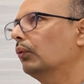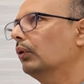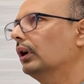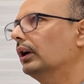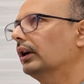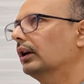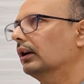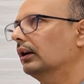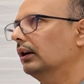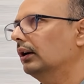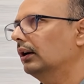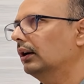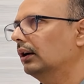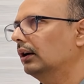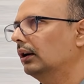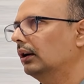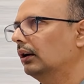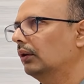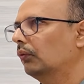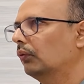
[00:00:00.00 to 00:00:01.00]

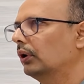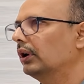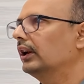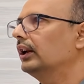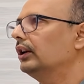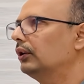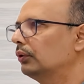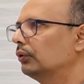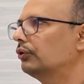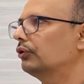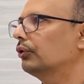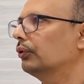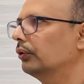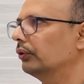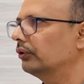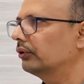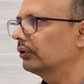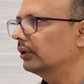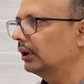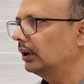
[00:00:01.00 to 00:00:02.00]
would need to
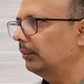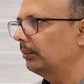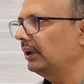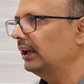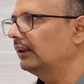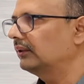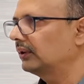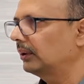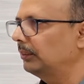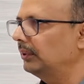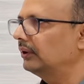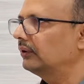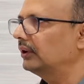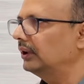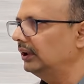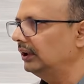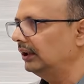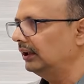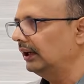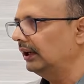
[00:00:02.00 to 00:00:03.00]
choose BSMS
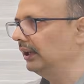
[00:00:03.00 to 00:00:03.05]
in